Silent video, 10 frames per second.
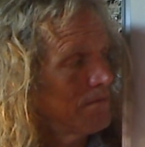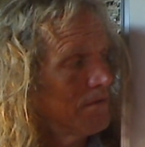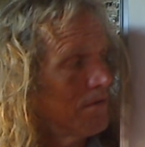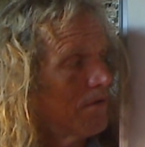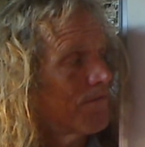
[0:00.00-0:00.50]

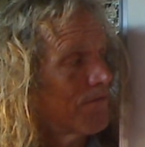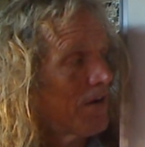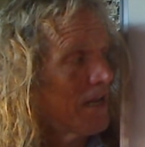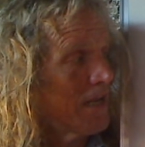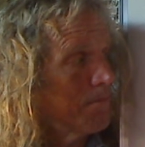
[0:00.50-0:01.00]
a
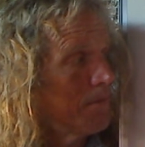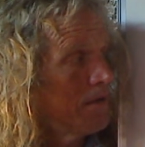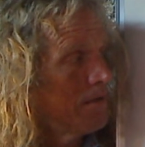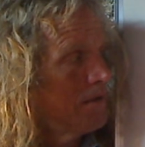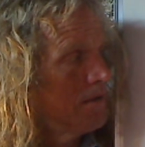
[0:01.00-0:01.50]
frame,
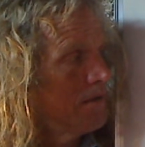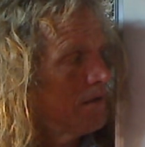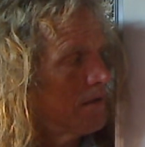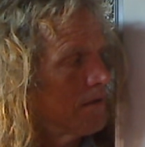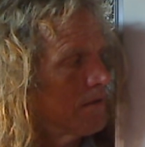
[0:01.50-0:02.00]

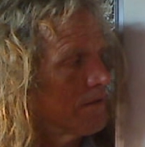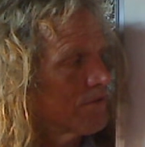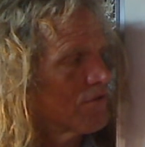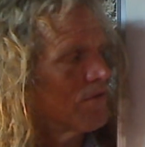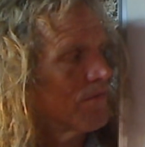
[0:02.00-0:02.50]
a
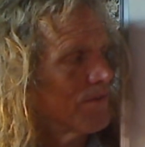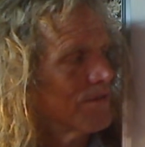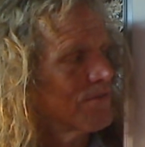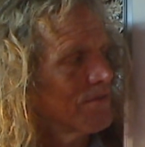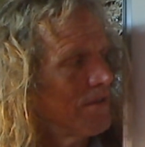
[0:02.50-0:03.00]

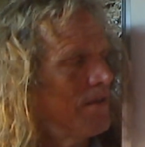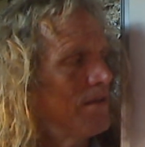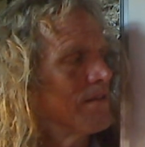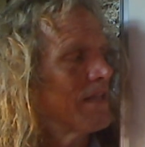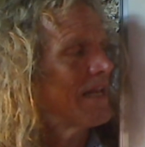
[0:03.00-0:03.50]
surface
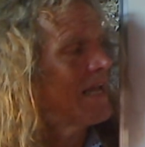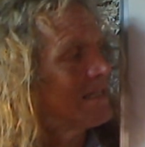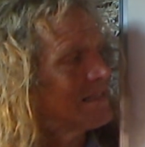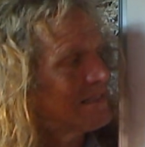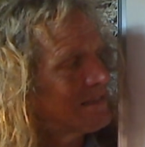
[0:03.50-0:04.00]
that
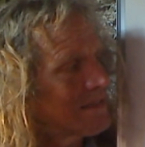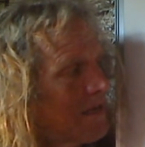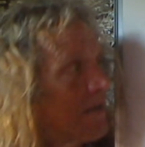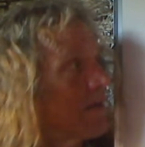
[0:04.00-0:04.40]
has inside